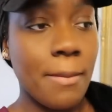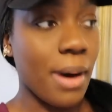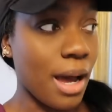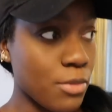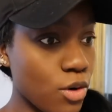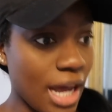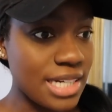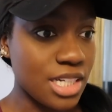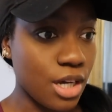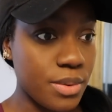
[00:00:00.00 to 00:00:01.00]
but I'm not
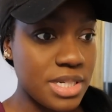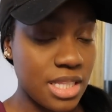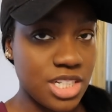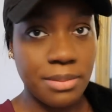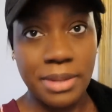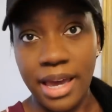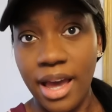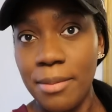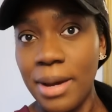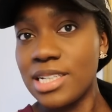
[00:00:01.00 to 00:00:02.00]
actually going to the gym
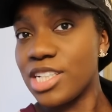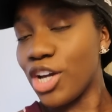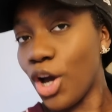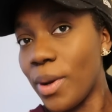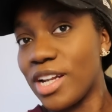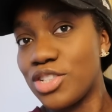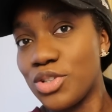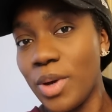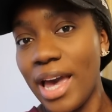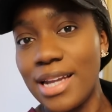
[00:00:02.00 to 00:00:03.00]
yet. I'm actually going
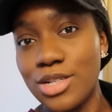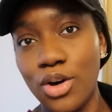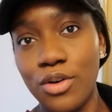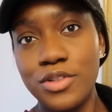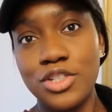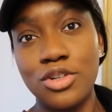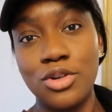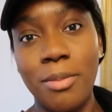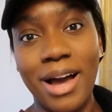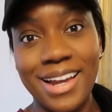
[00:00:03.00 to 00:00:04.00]
to head off
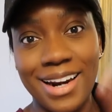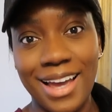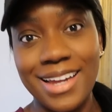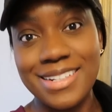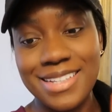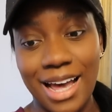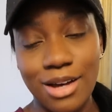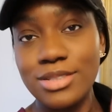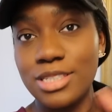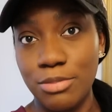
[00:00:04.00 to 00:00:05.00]
to my client's
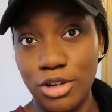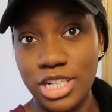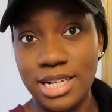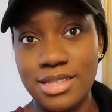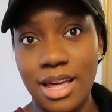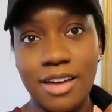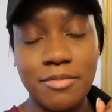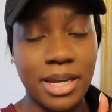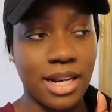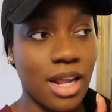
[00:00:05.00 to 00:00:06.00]
house, the project that
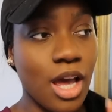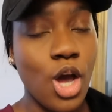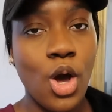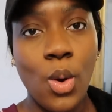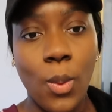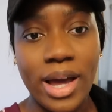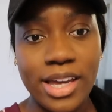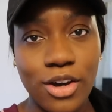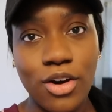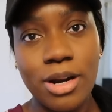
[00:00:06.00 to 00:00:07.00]
I've been
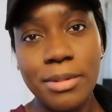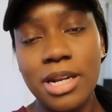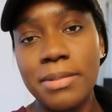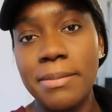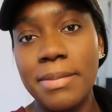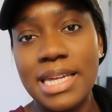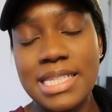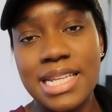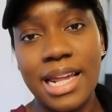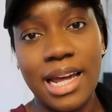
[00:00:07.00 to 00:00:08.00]
working on. I'm going to be
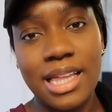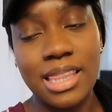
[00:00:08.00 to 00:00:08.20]
meeting